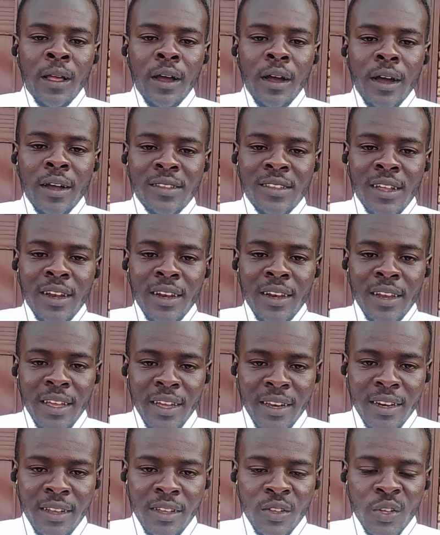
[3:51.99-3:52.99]
As a
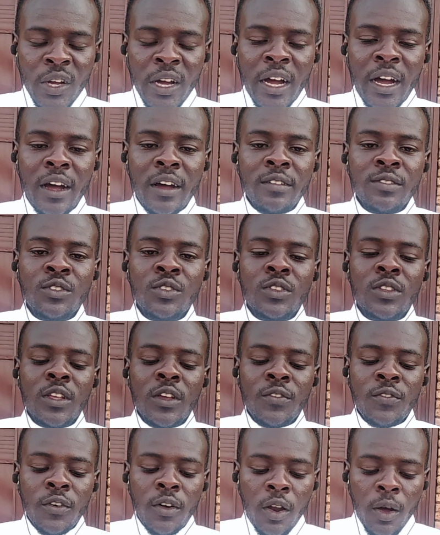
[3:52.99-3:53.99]
learner, you have to
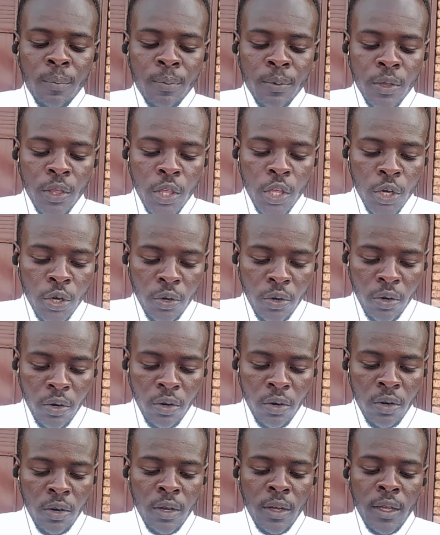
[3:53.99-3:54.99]
develop your
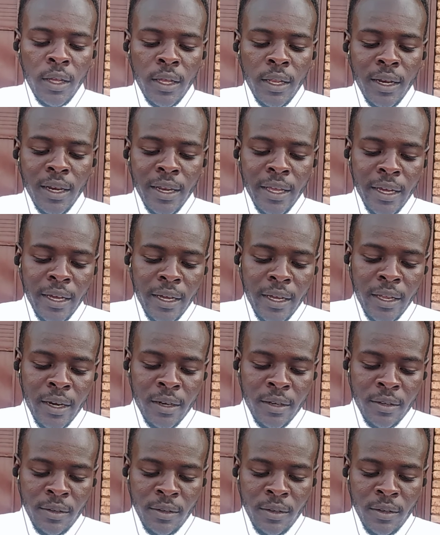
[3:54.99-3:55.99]

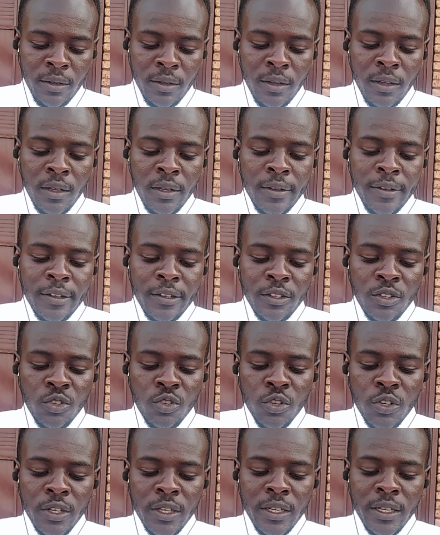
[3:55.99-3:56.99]
learning to
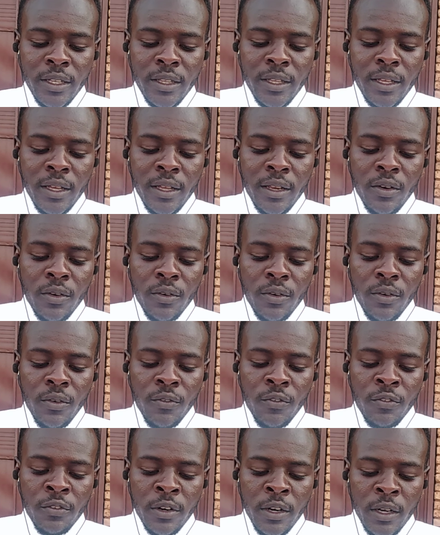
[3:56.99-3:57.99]
read
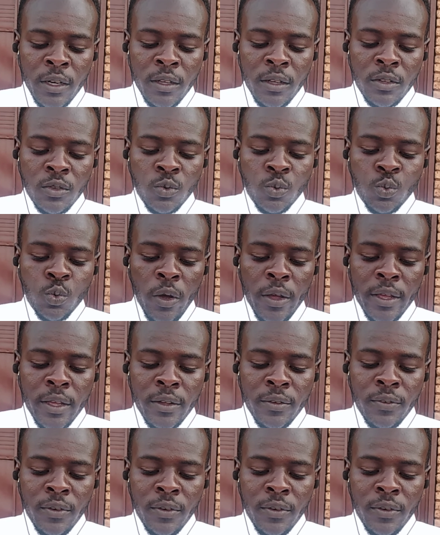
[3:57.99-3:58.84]
in various ways.